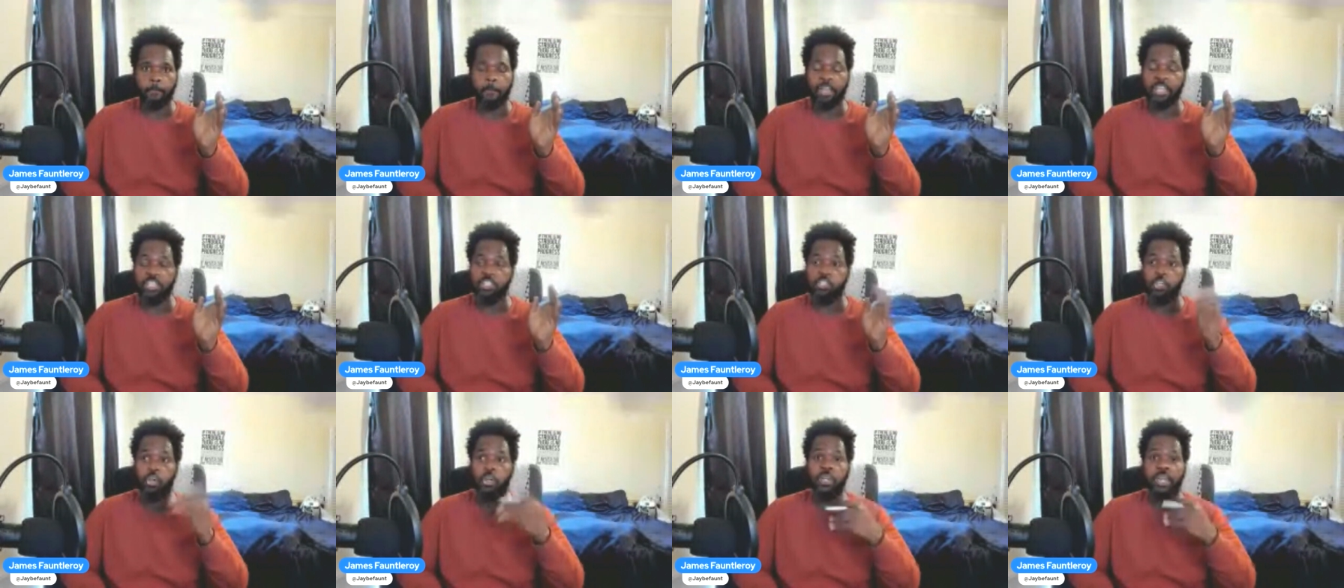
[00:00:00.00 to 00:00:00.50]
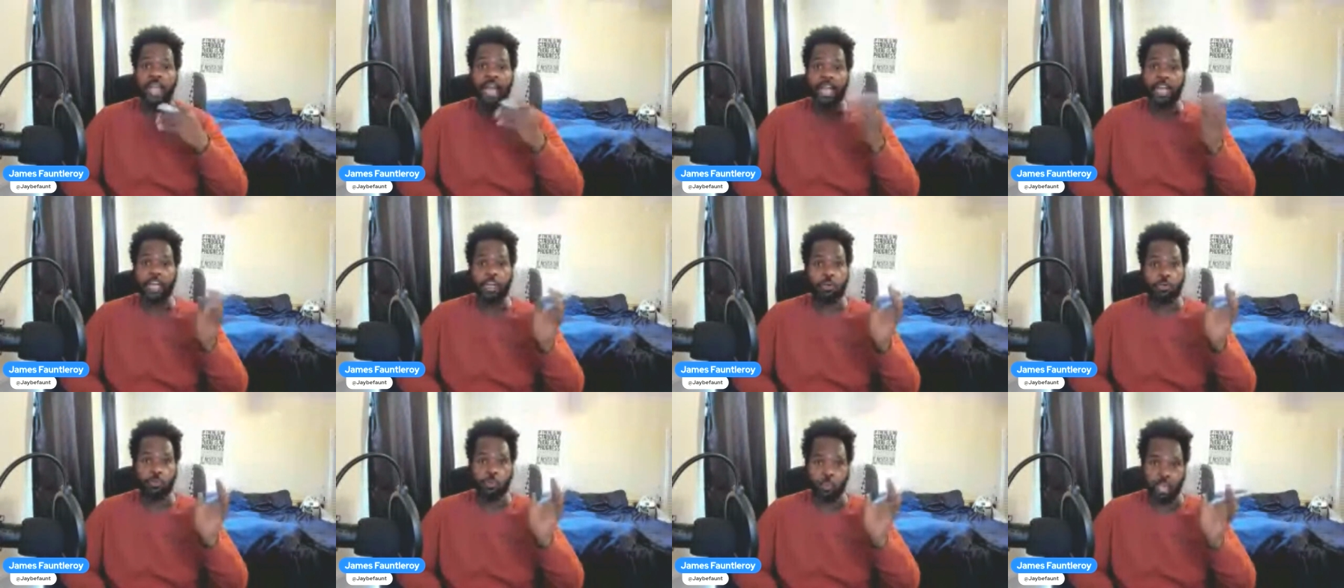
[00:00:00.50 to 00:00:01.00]
because they're
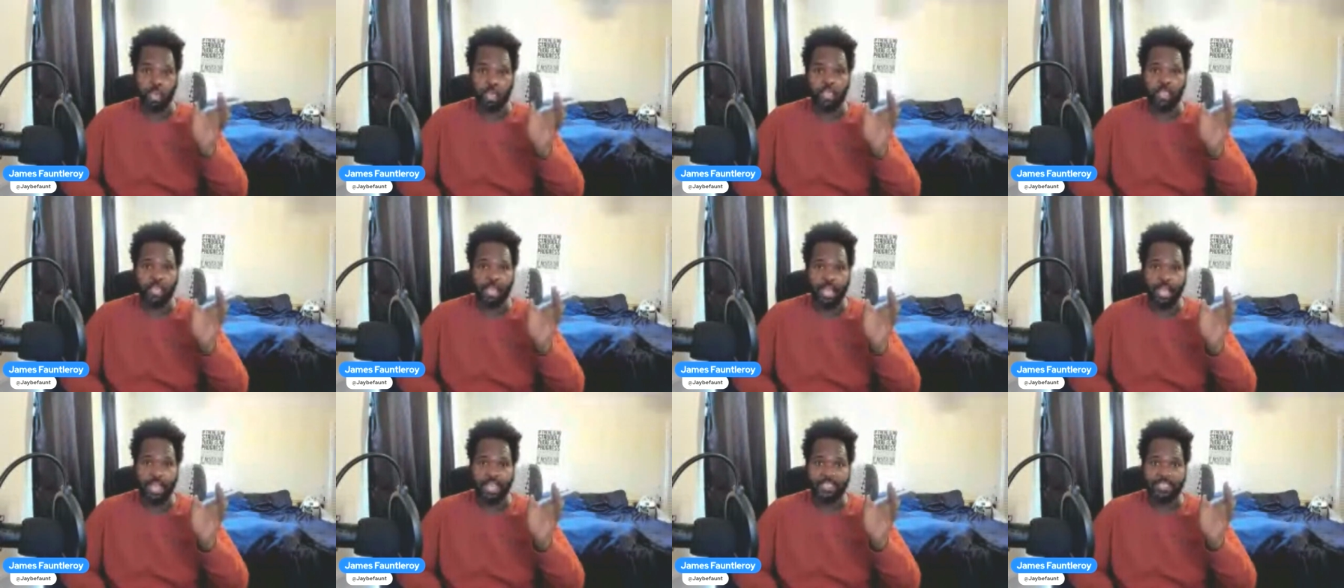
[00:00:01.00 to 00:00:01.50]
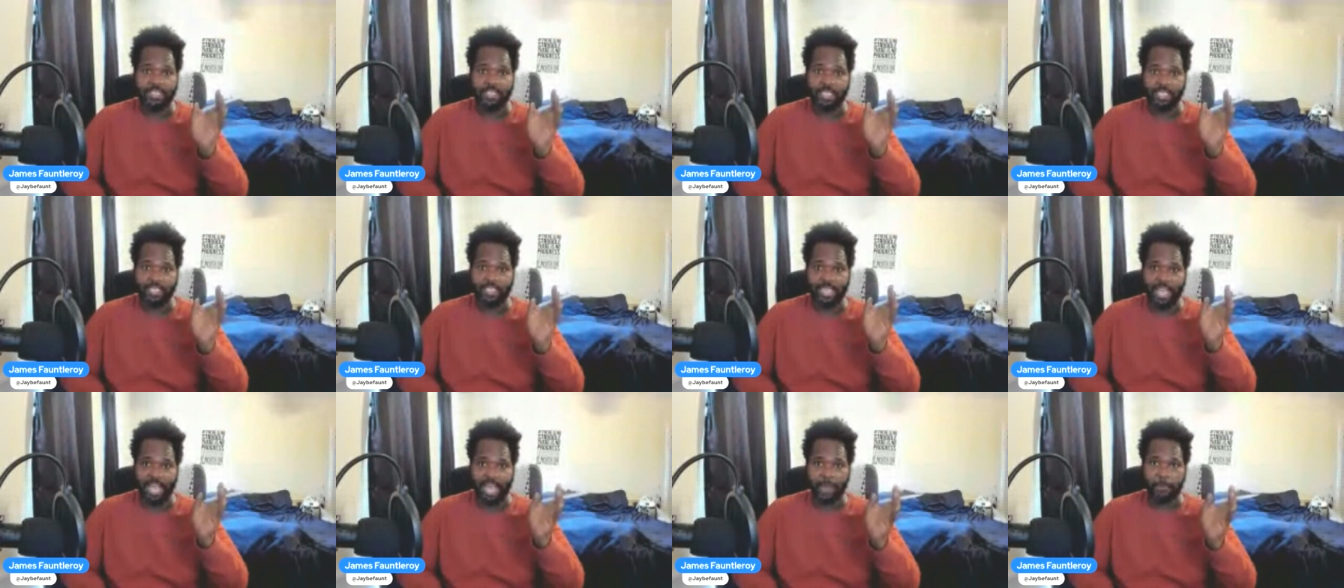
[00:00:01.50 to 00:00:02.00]
not going to realize
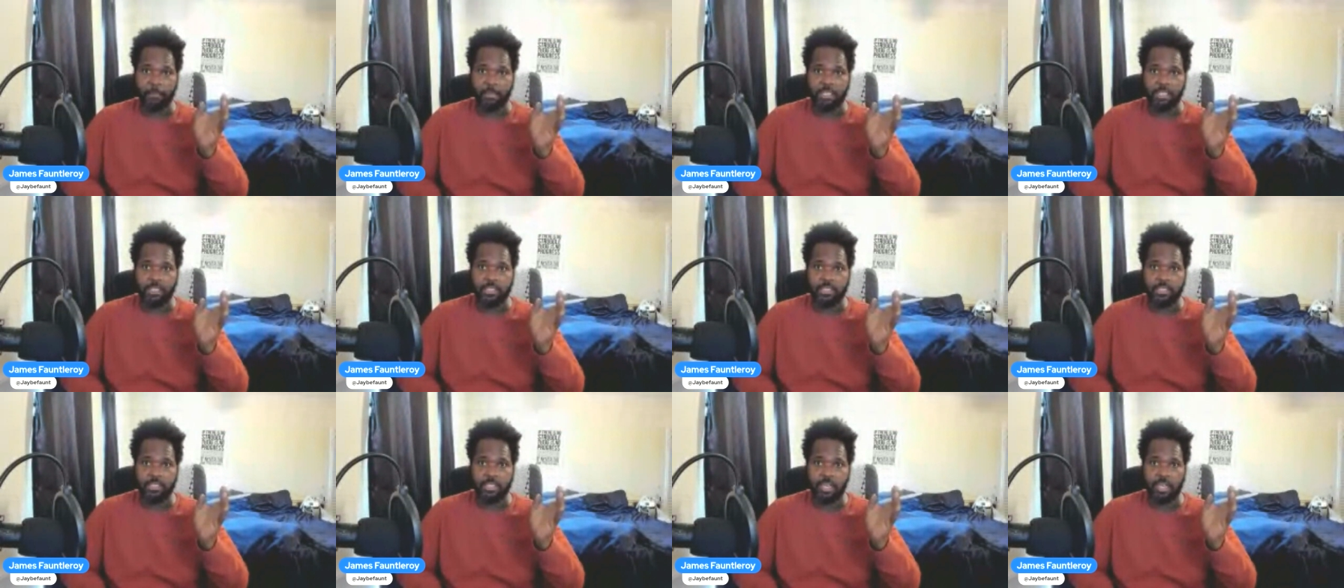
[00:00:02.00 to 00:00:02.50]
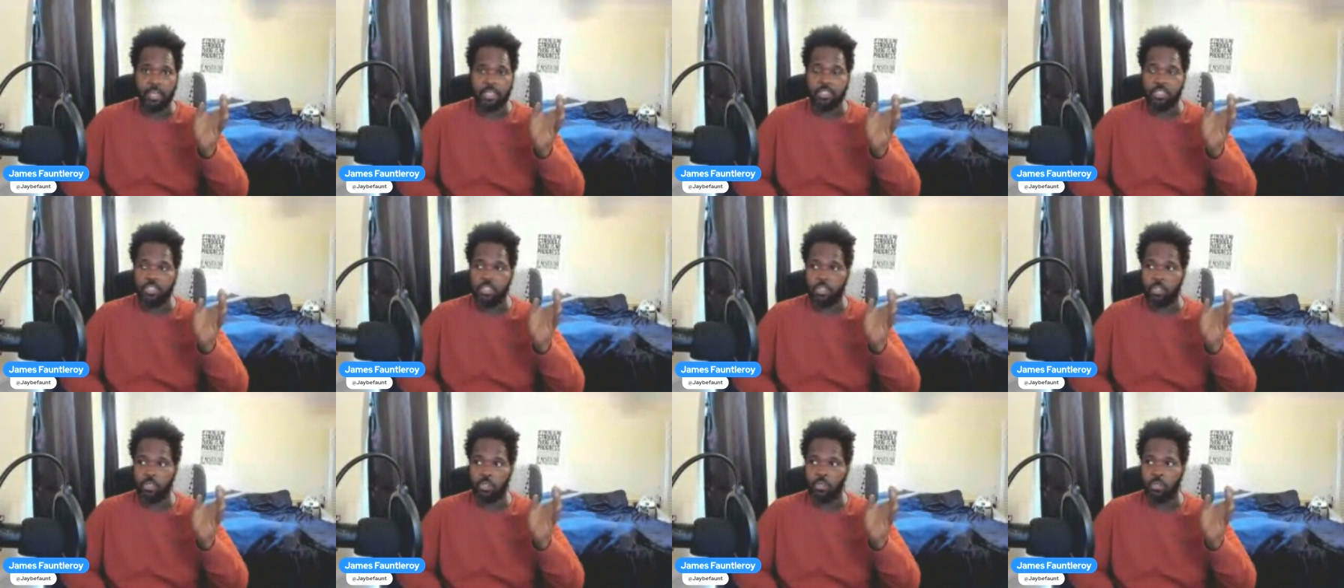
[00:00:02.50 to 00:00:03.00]
this happens
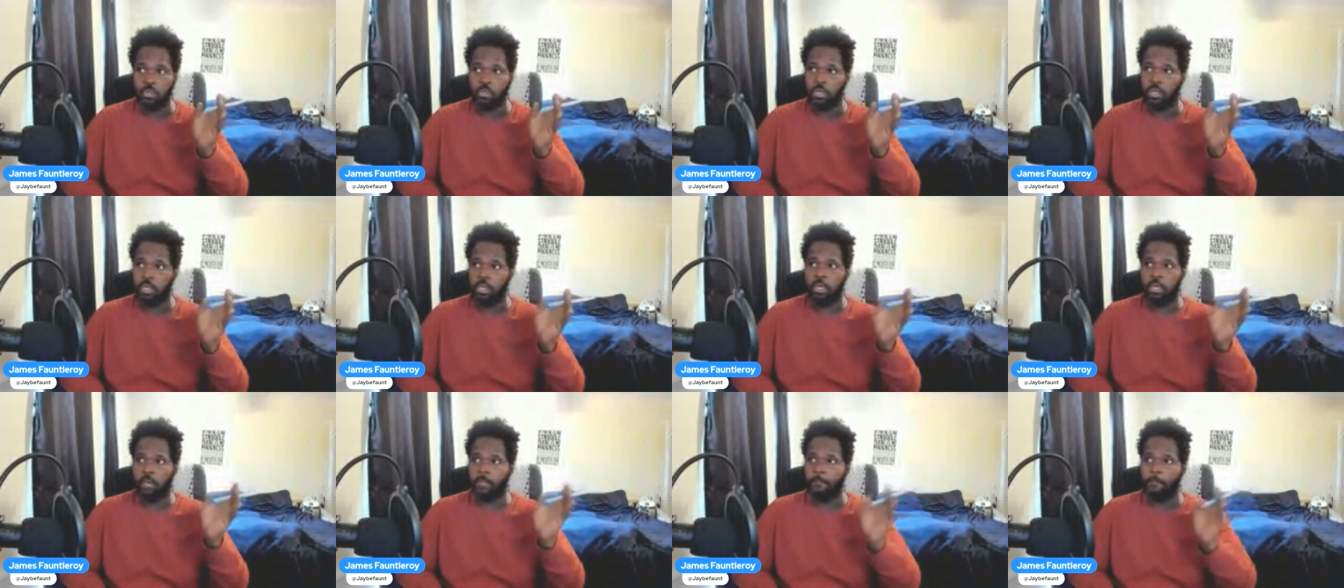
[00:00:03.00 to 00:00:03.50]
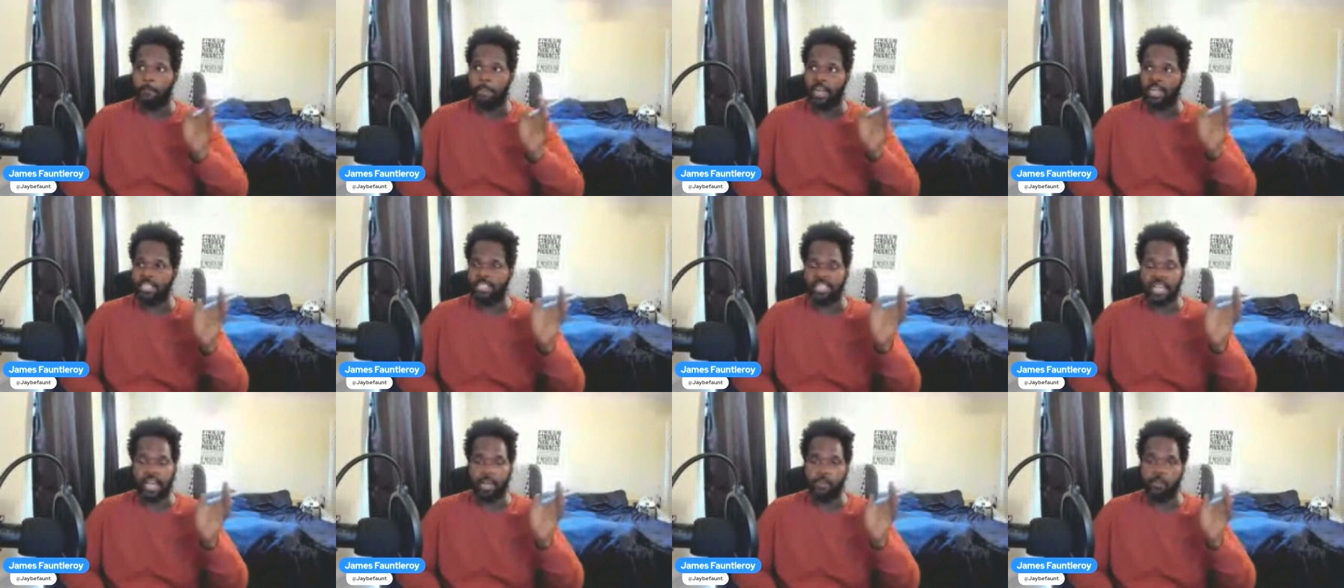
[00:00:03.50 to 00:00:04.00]
until
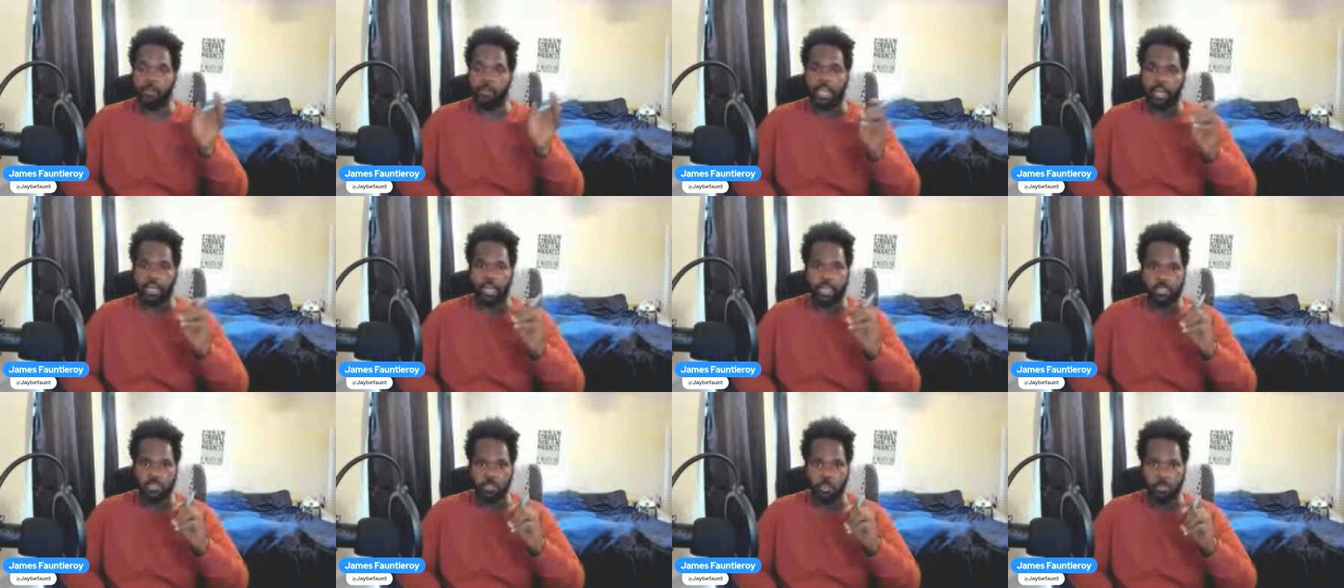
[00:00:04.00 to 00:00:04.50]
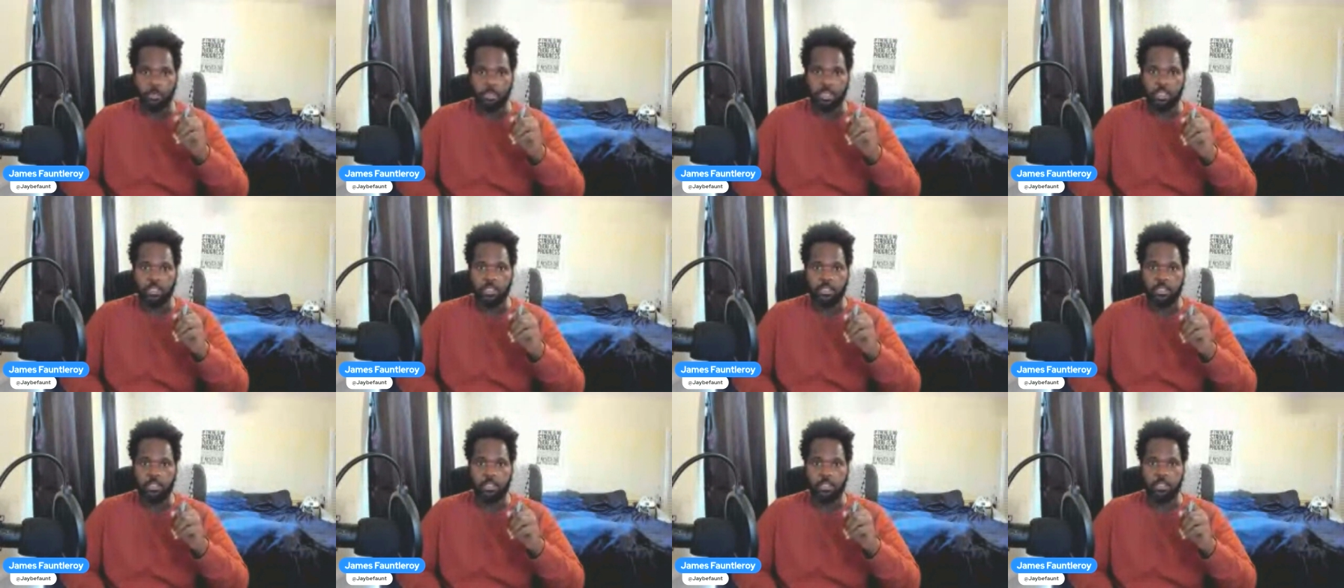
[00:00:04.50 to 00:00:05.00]
by the time we hit
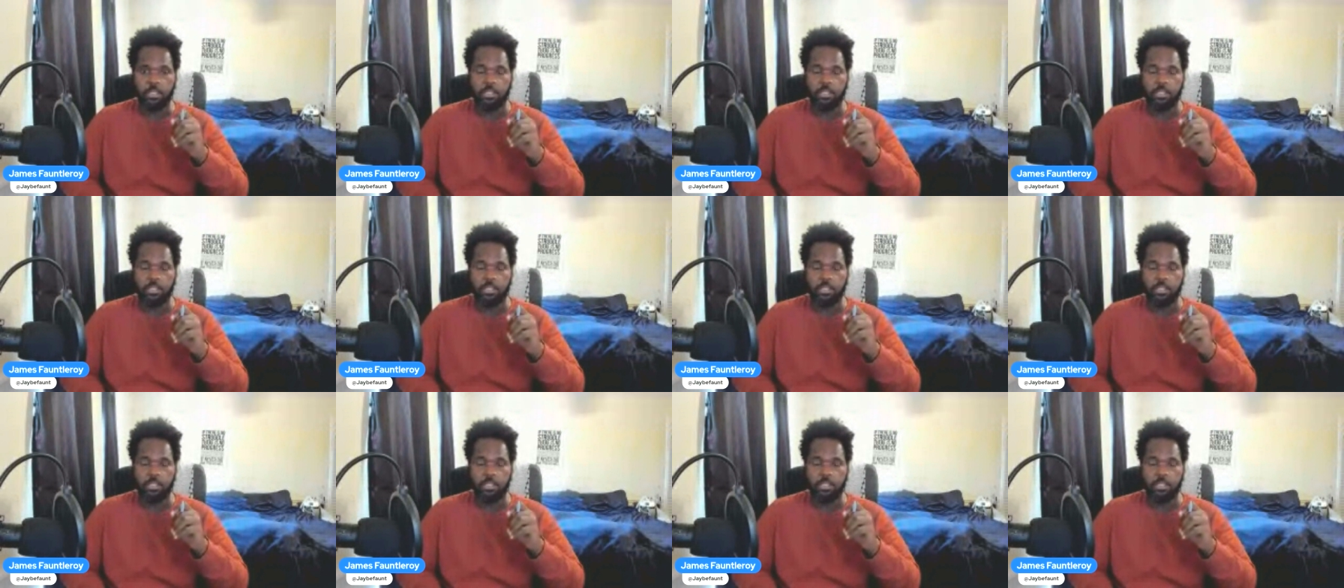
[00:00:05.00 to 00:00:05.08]
October.